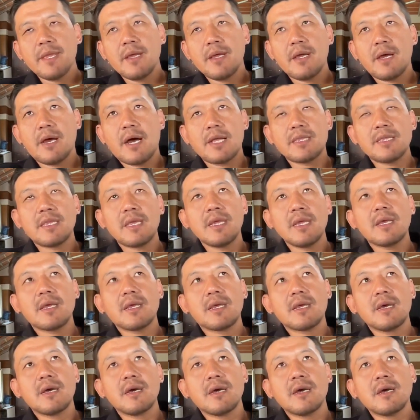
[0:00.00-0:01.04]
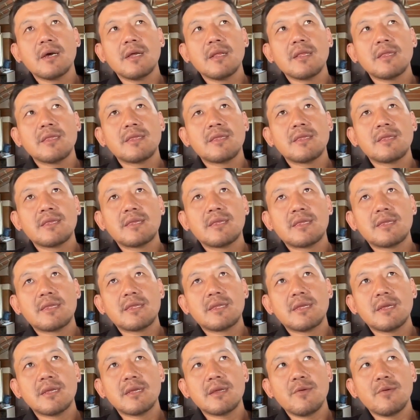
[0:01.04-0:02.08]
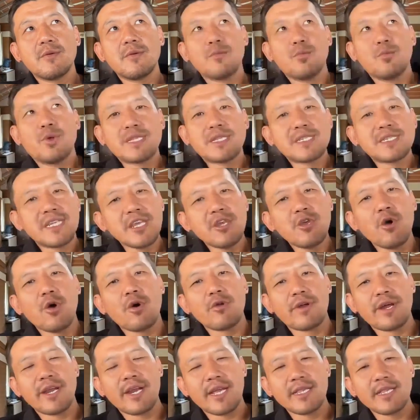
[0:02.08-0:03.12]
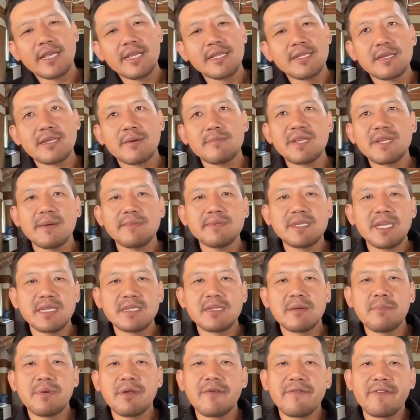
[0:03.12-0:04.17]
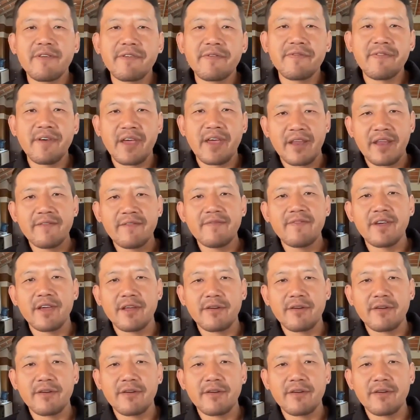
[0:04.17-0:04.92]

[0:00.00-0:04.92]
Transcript: I think with Sejong, right, I think sometimes there's a bit of a fanfare, right?